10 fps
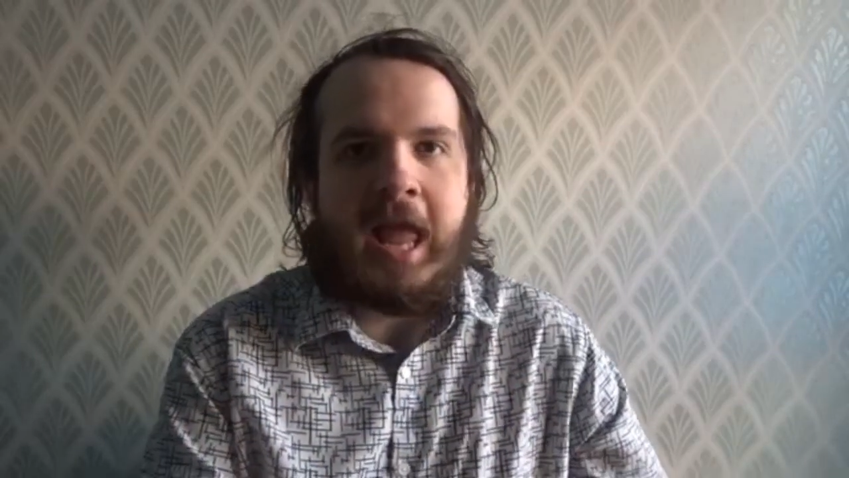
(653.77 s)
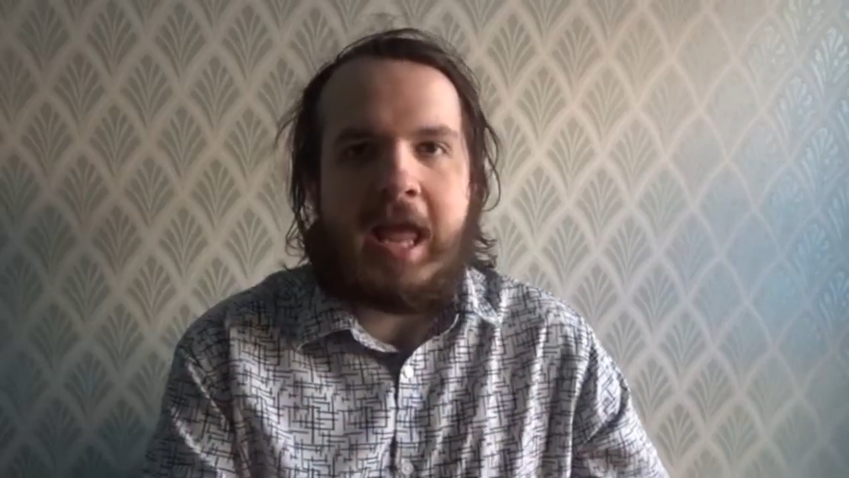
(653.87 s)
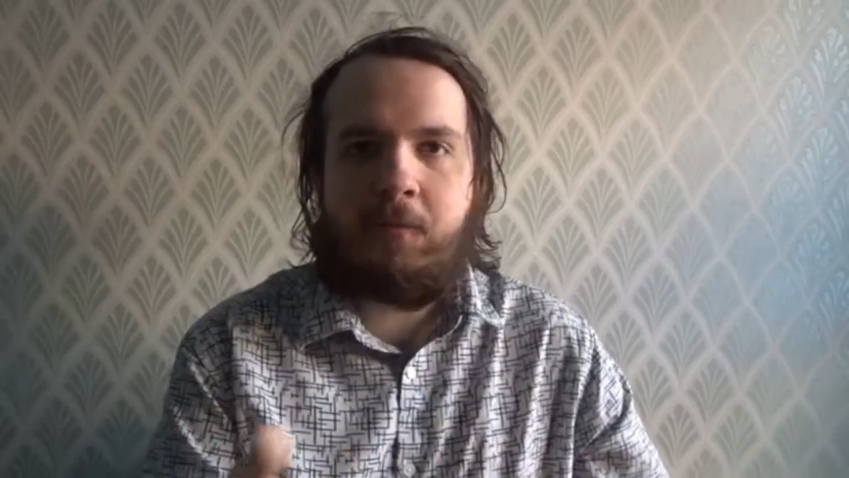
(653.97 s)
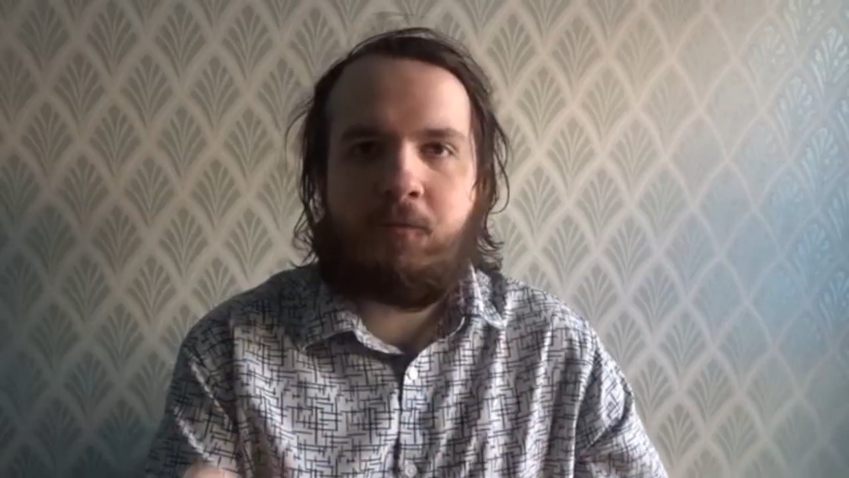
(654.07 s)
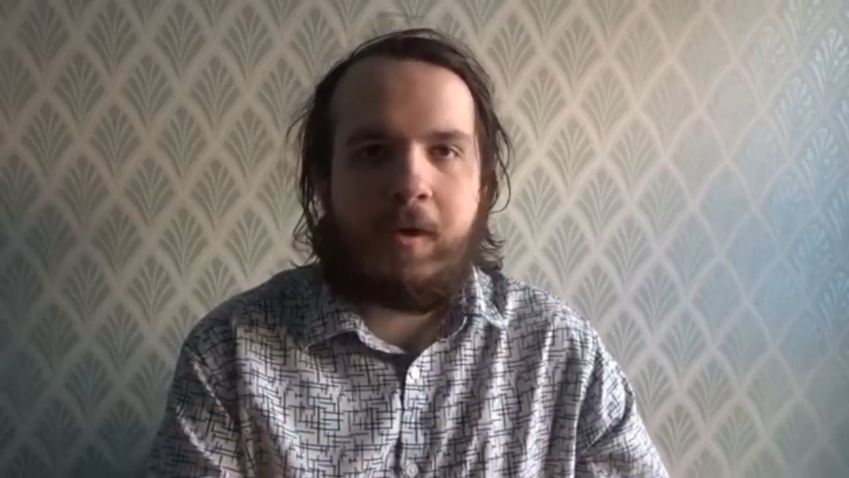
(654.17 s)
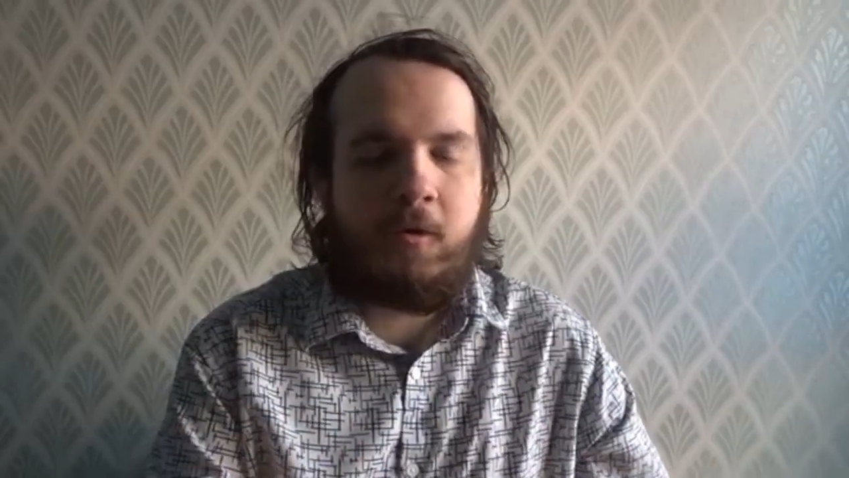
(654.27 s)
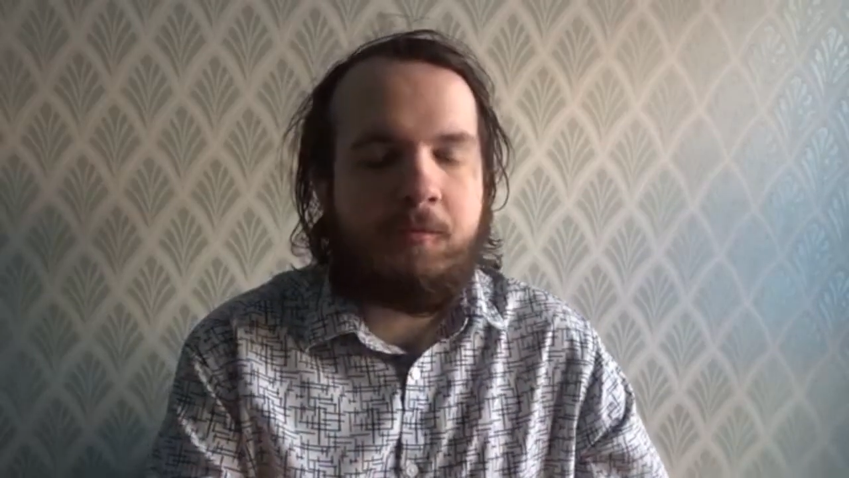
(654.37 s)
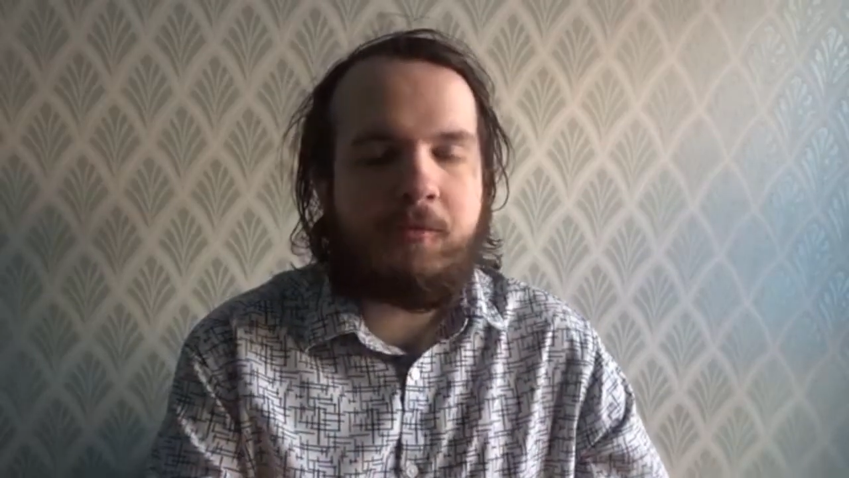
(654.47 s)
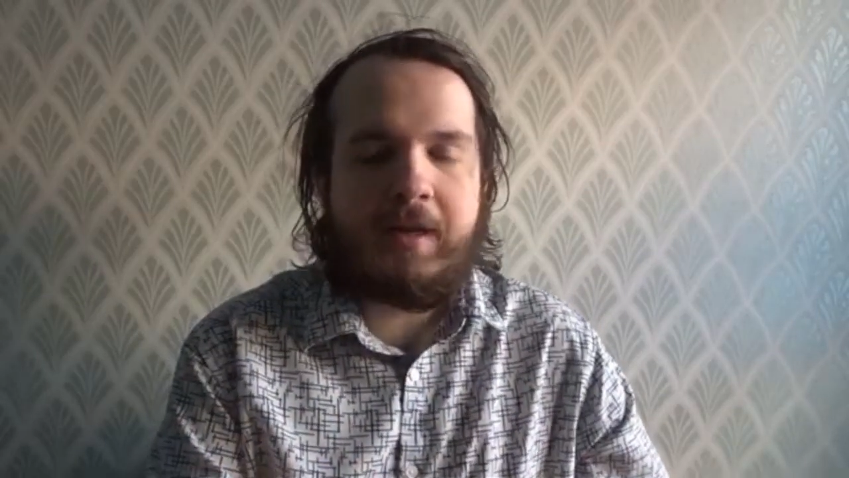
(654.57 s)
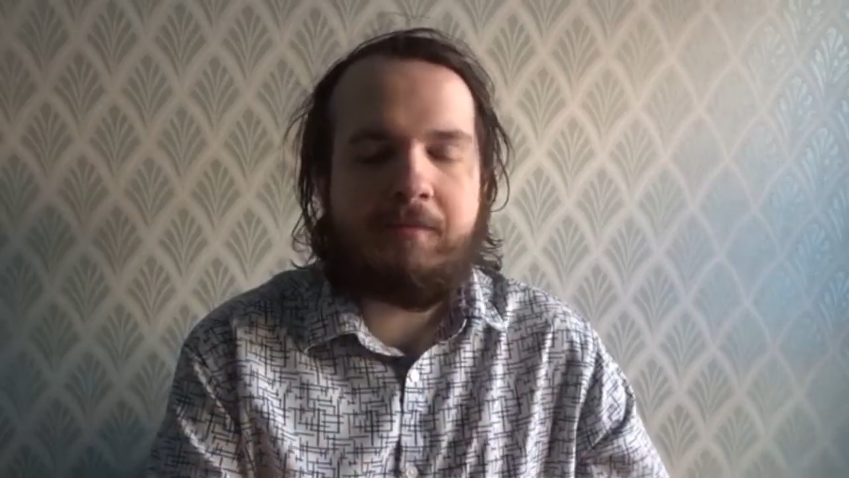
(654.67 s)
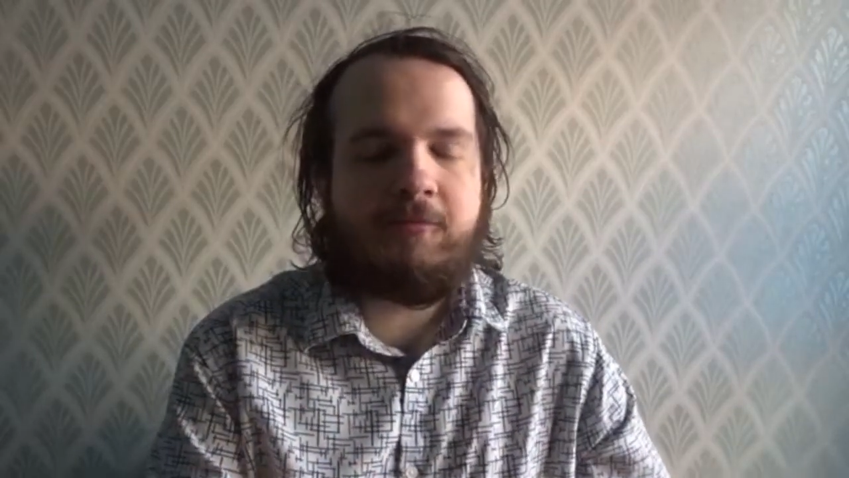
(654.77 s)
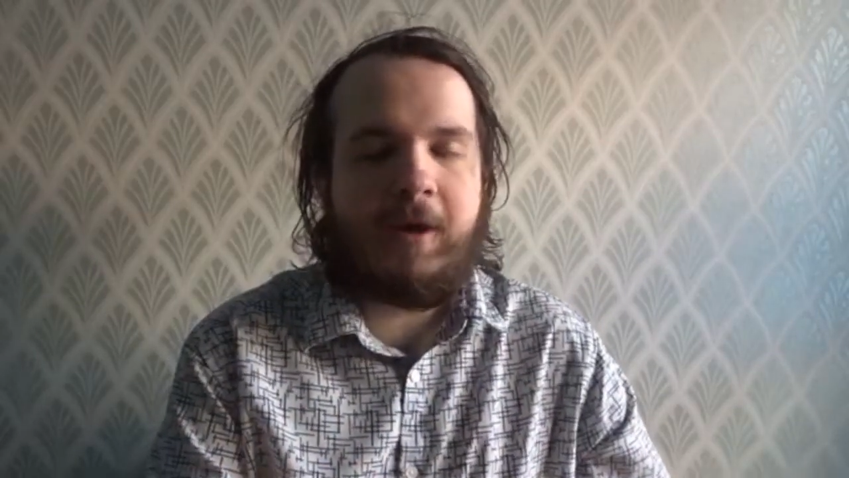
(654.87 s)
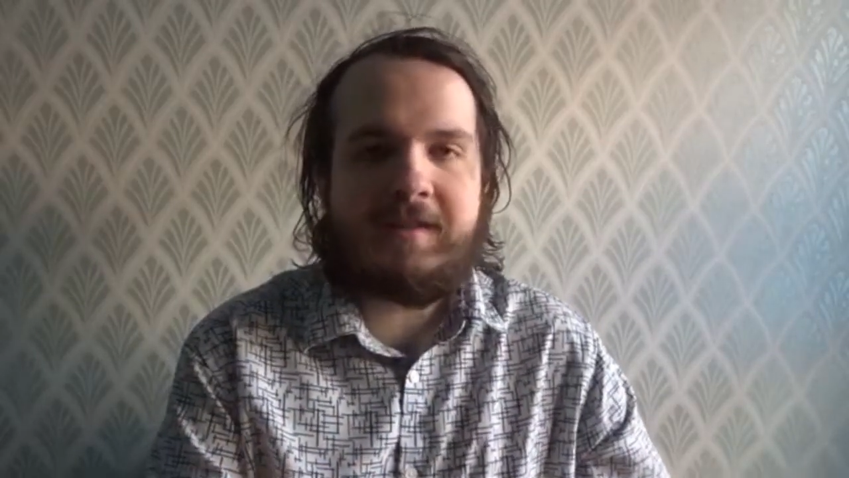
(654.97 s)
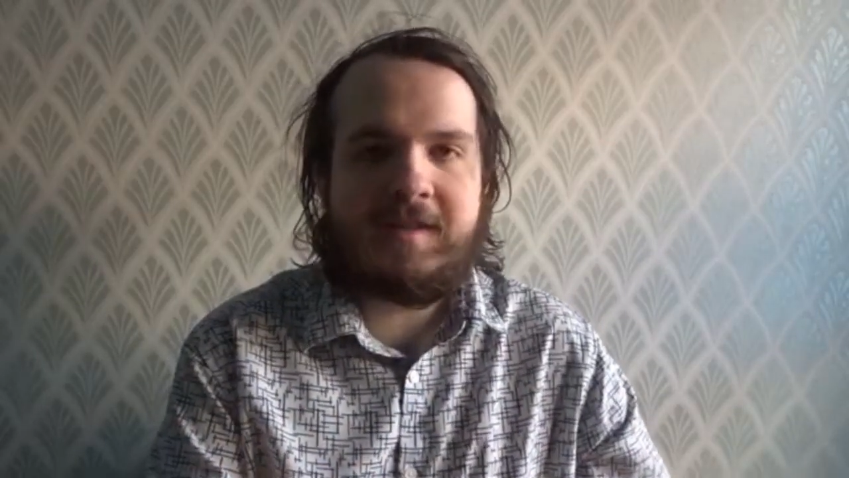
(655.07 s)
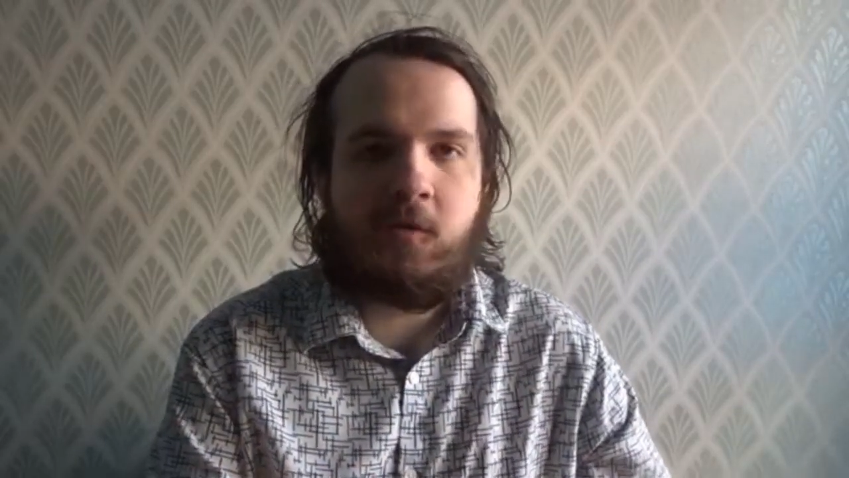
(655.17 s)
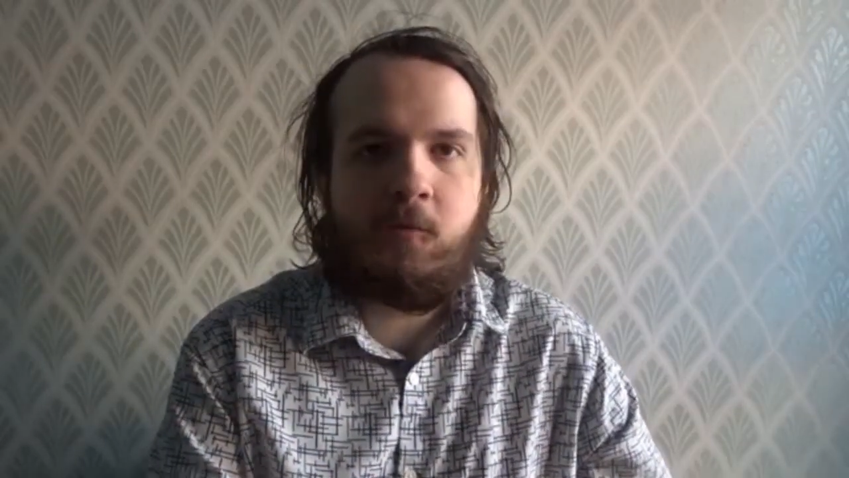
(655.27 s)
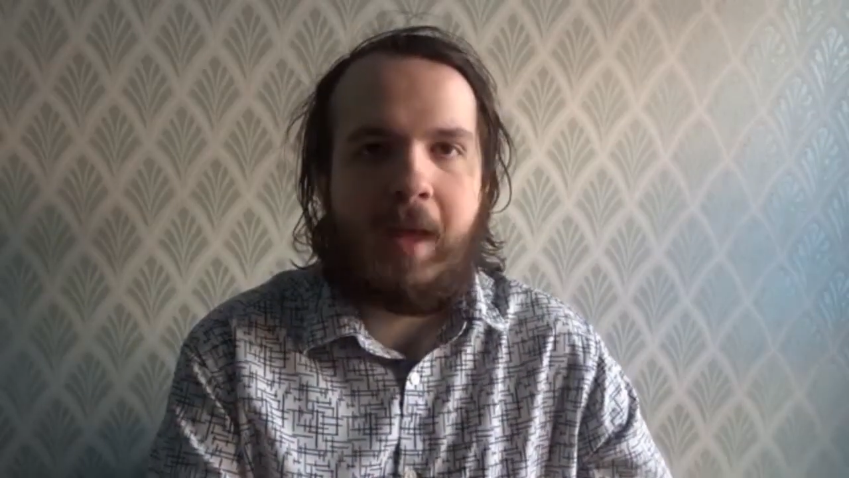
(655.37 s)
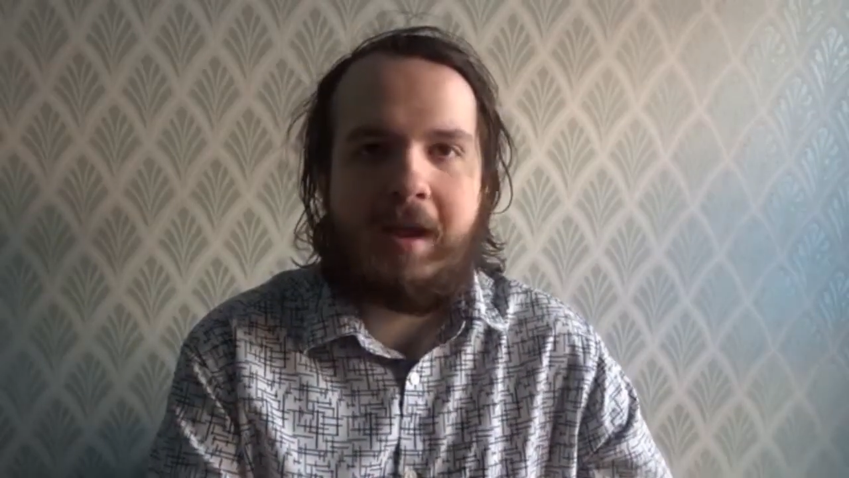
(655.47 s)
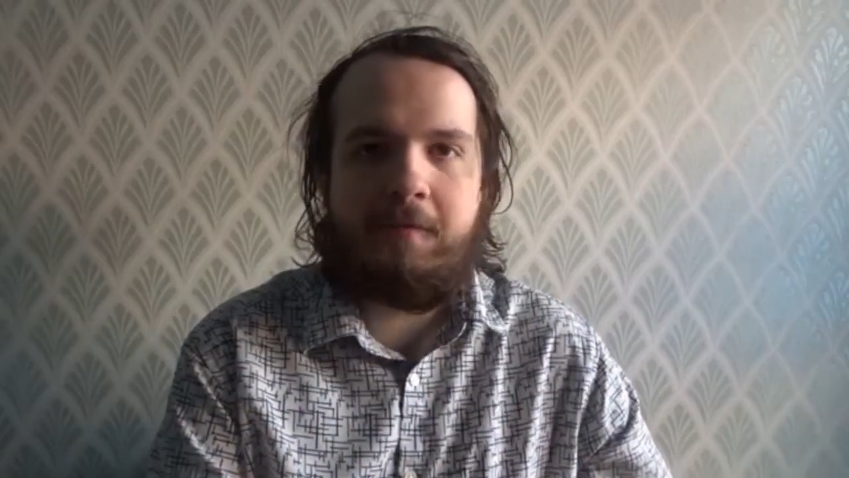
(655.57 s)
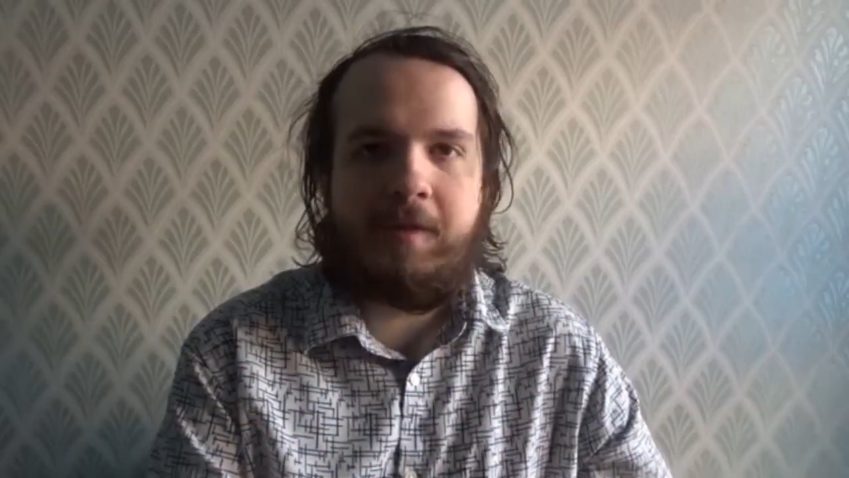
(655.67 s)
It will bring practical
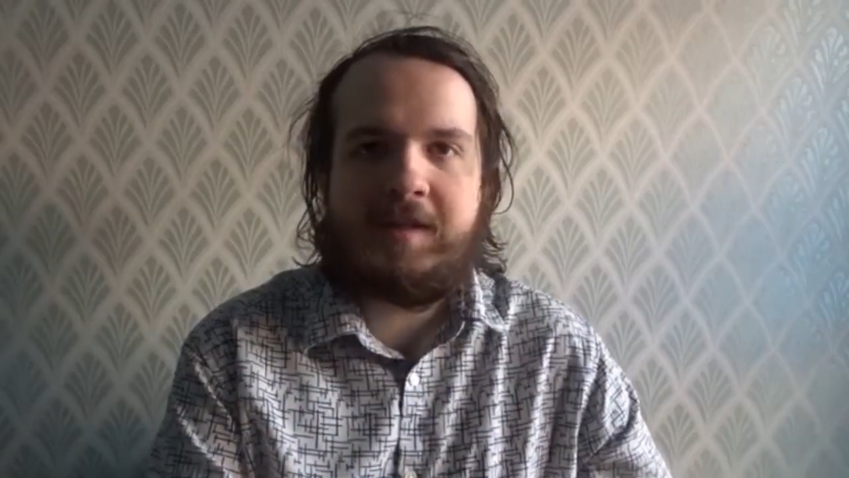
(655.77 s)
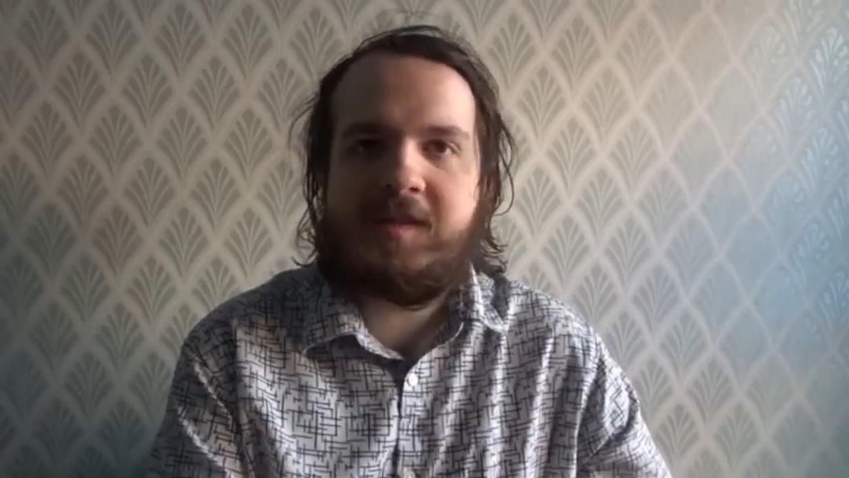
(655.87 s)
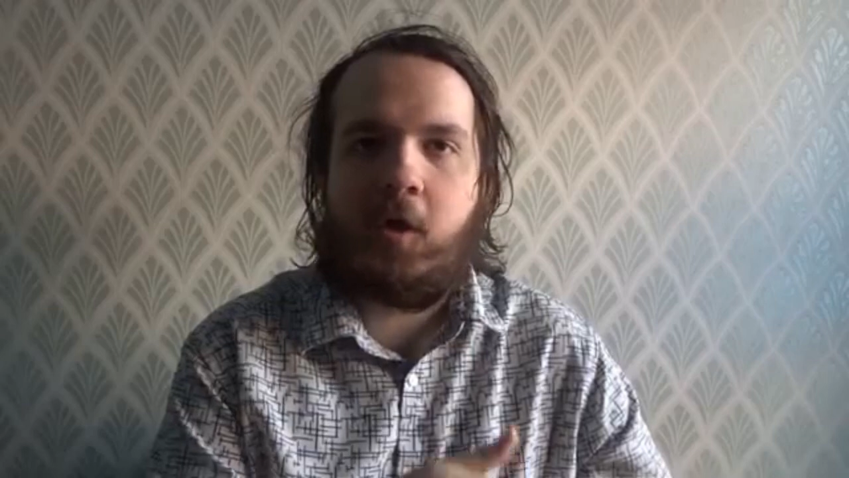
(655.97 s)
benefits